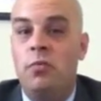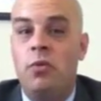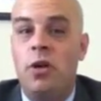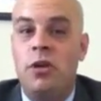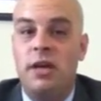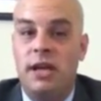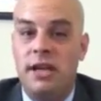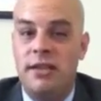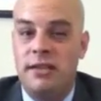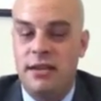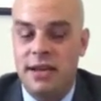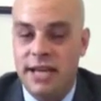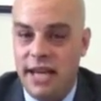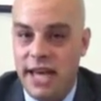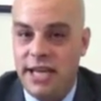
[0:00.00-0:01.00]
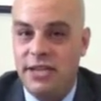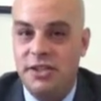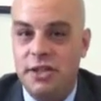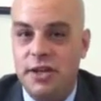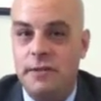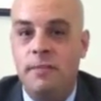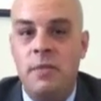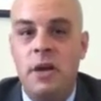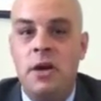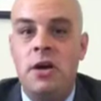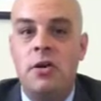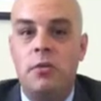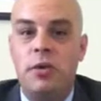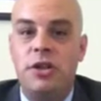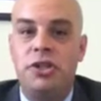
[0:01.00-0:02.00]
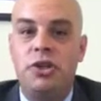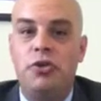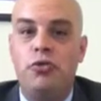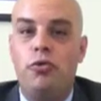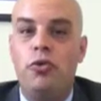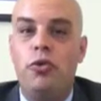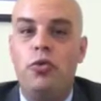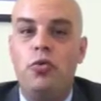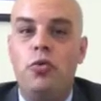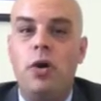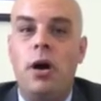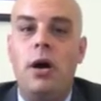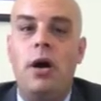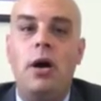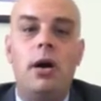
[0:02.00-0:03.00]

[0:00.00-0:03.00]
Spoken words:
Well, it's acacia, which grew